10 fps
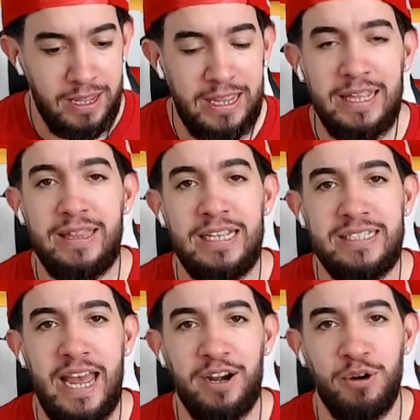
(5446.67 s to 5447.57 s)
get these
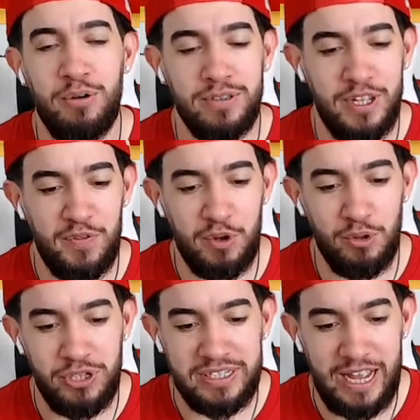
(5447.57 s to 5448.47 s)
technical
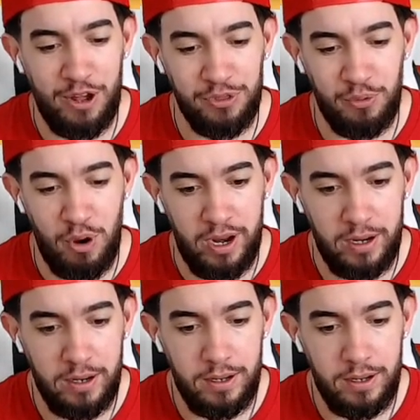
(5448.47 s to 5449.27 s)
difficulties out the way.